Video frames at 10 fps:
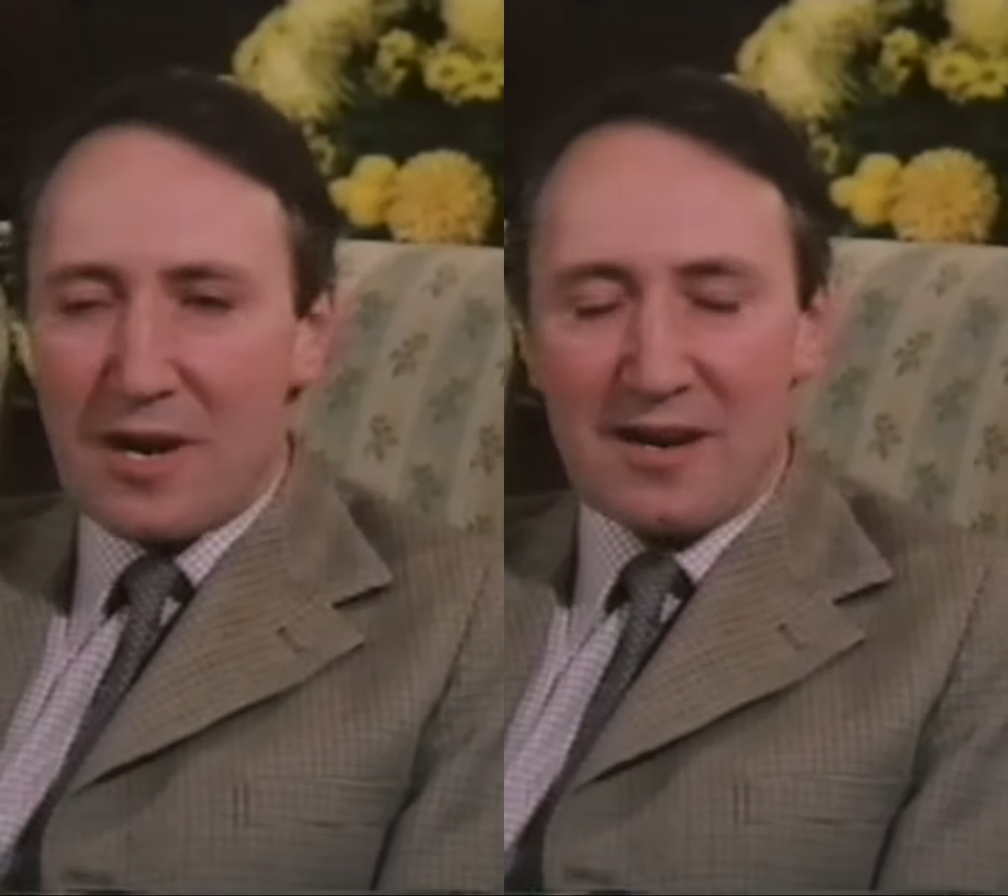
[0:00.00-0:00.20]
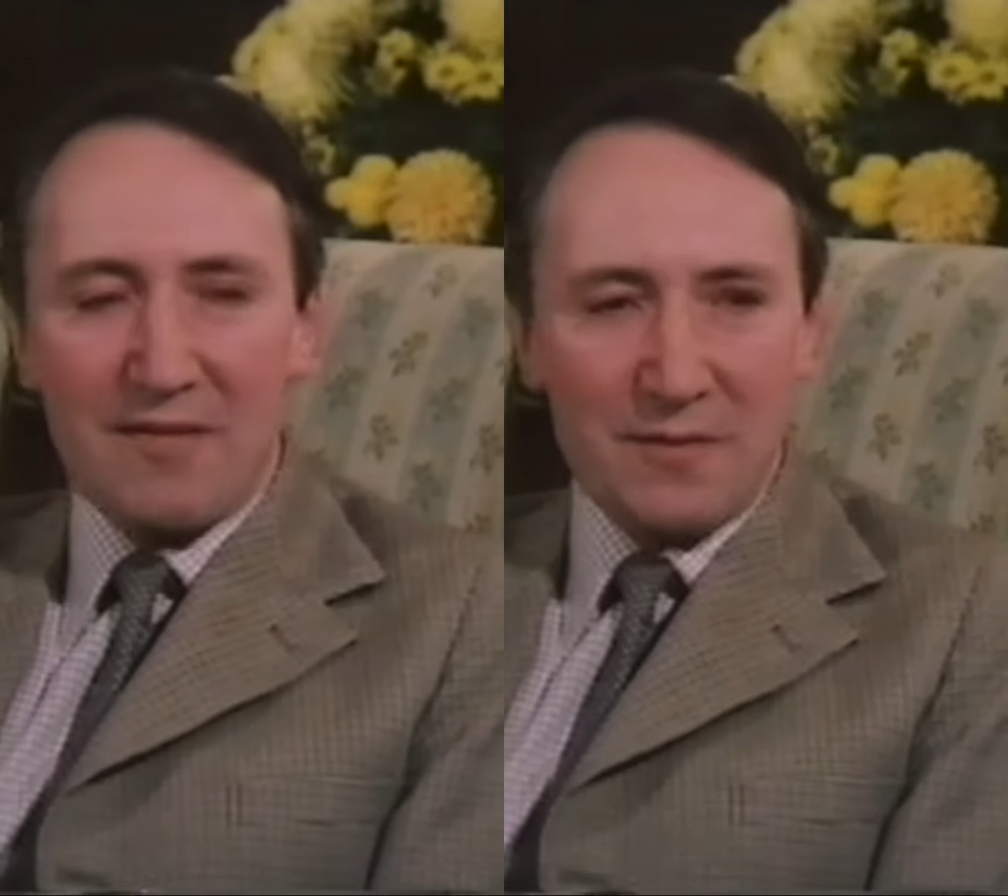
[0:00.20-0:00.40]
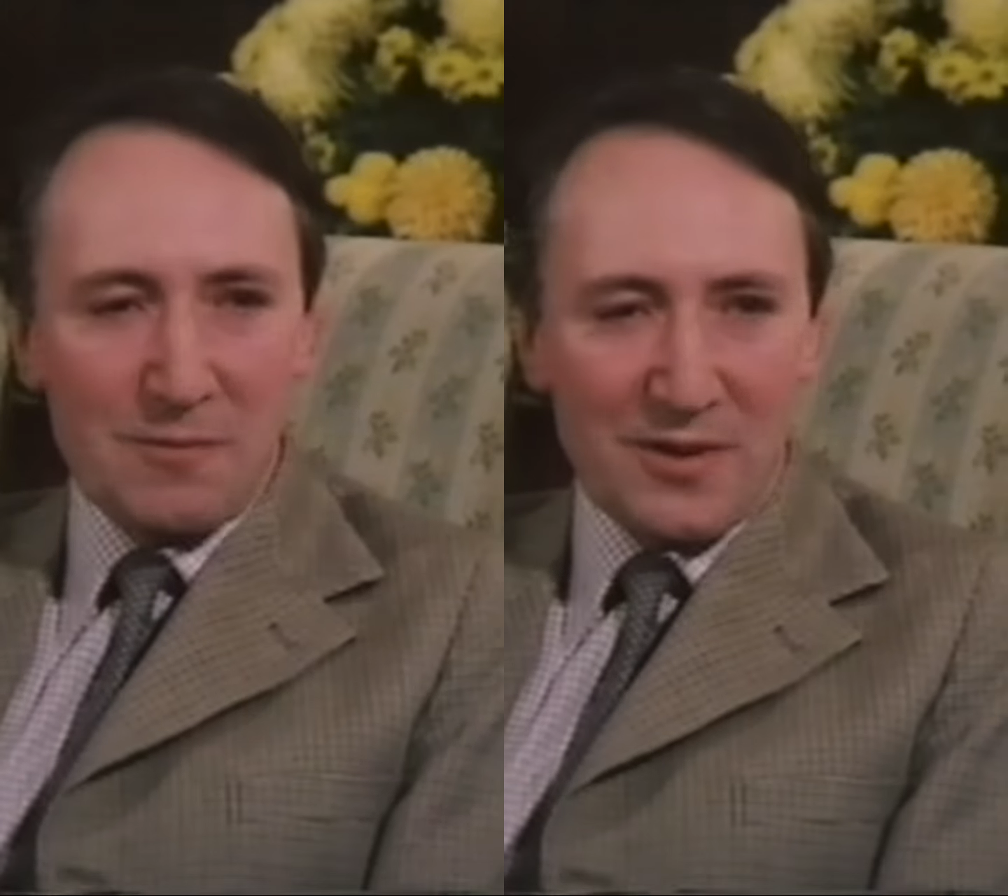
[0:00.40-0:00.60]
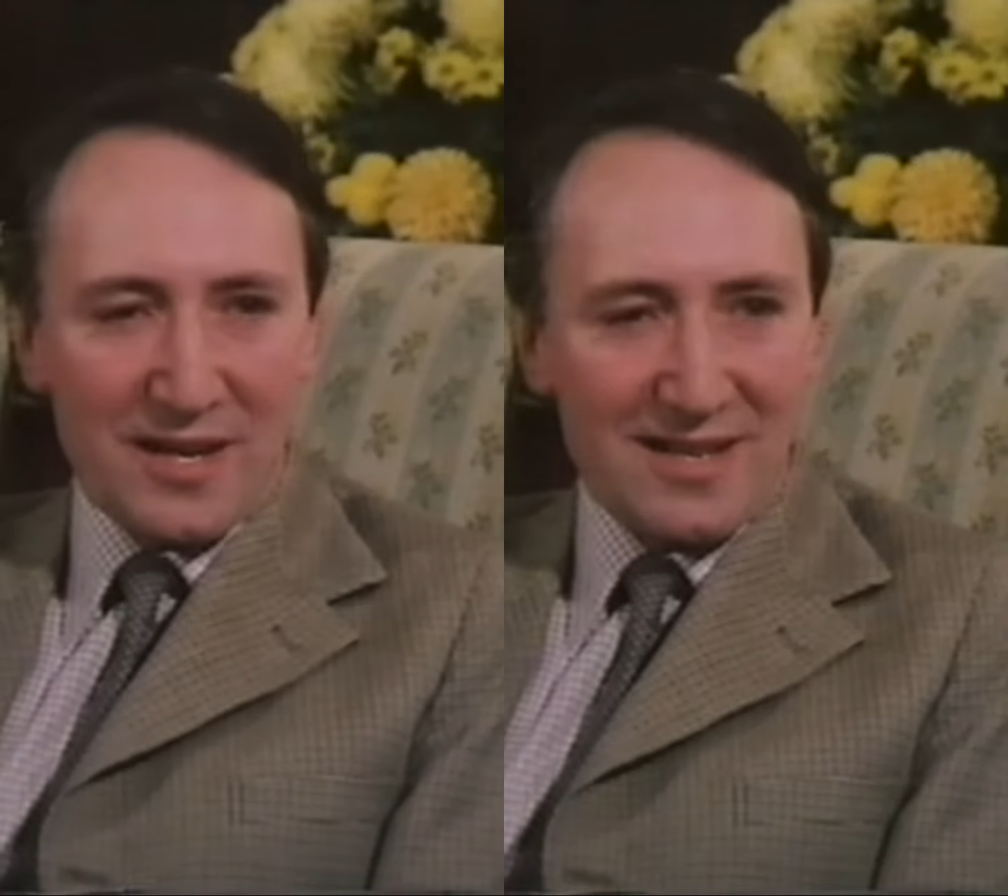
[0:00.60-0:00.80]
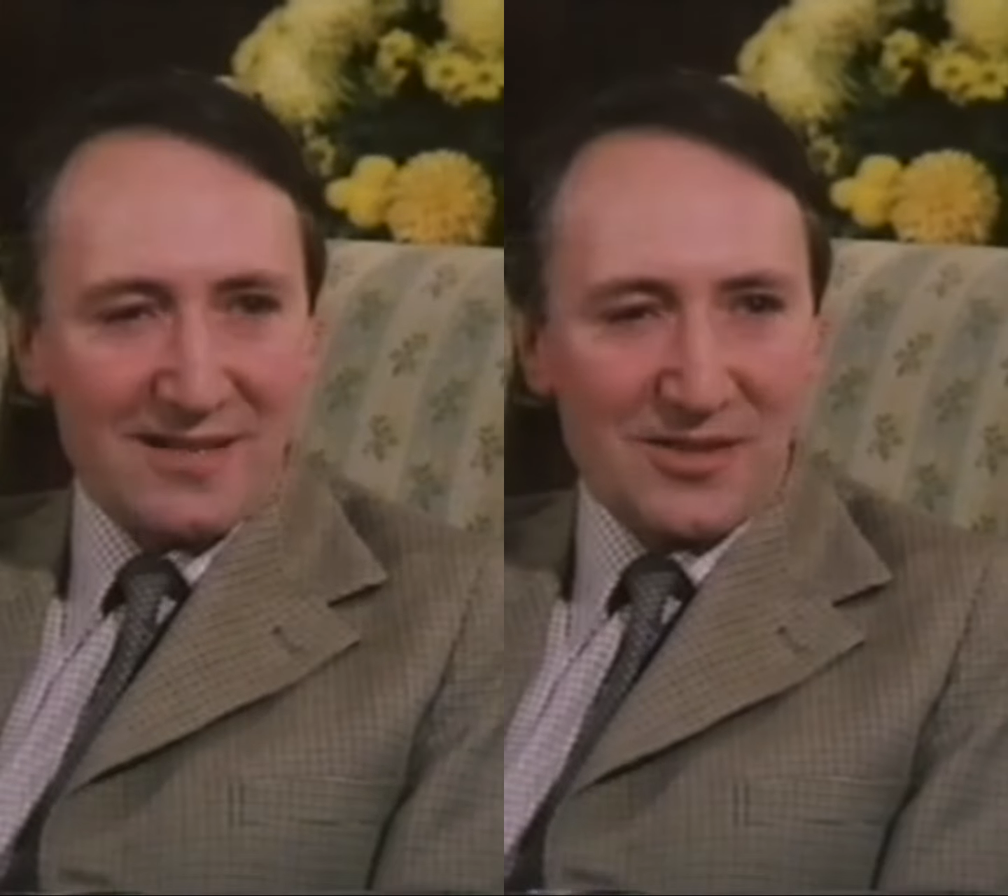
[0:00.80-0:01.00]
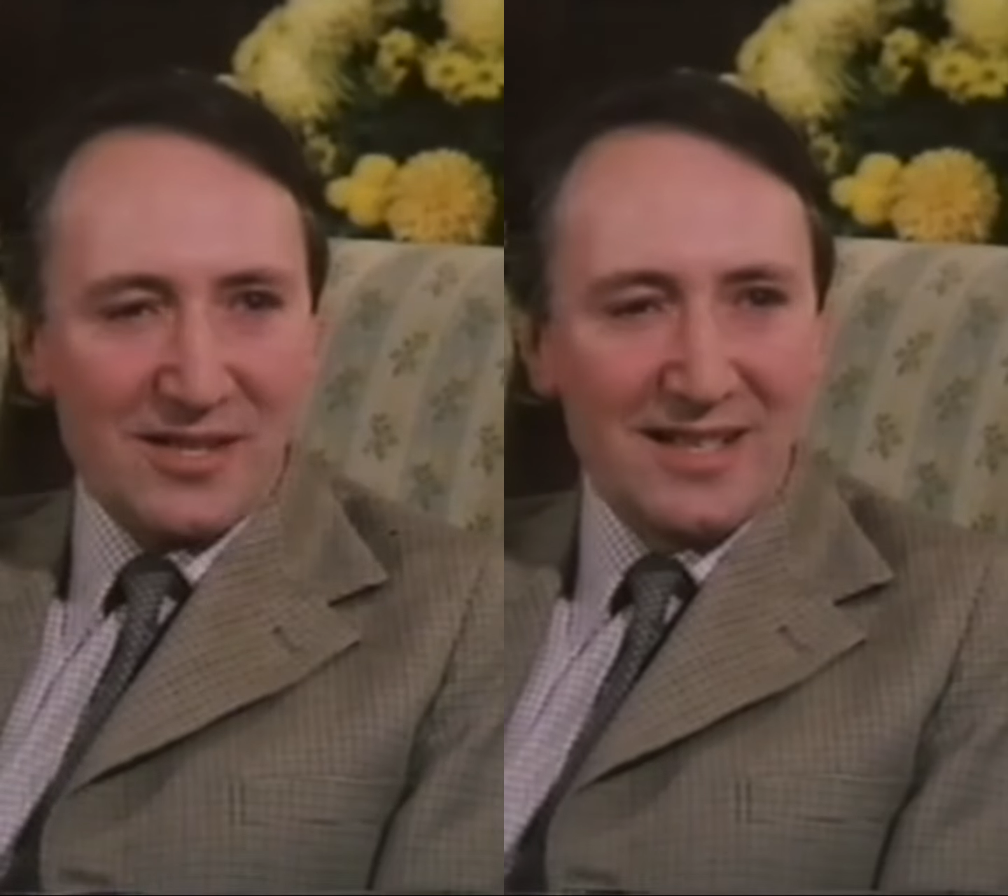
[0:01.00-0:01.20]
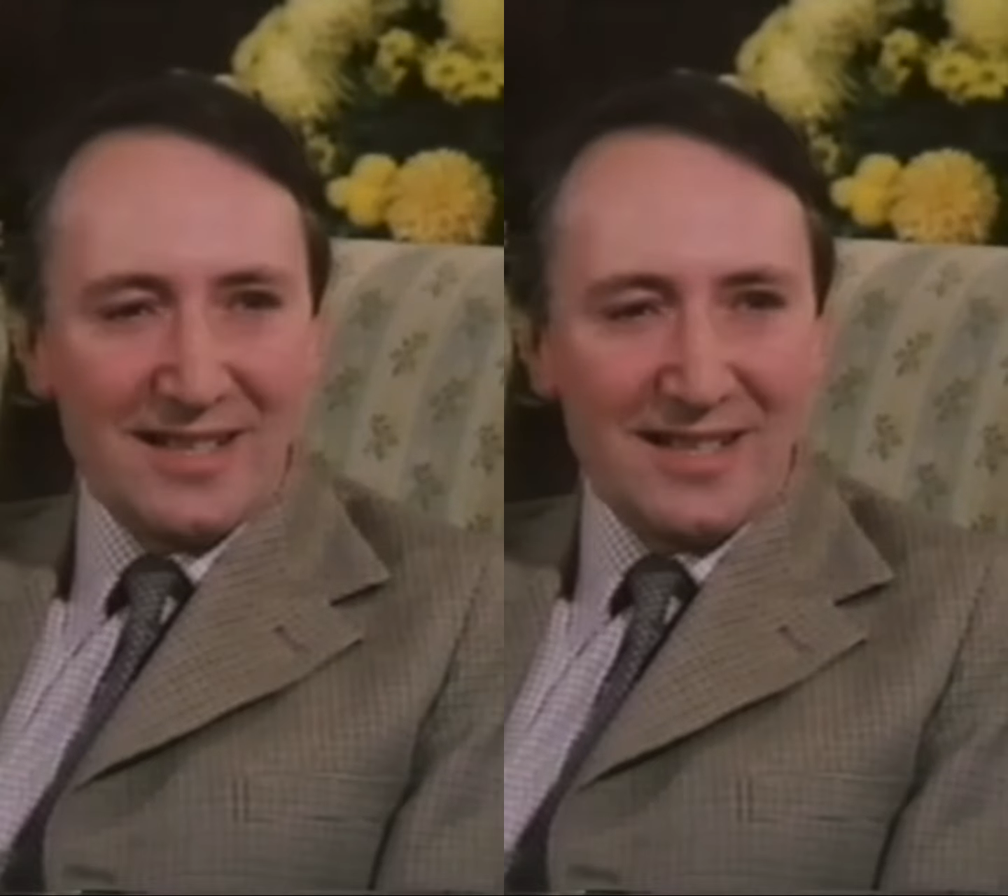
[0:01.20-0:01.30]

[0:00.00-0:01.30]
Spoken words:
"Wherever were those?"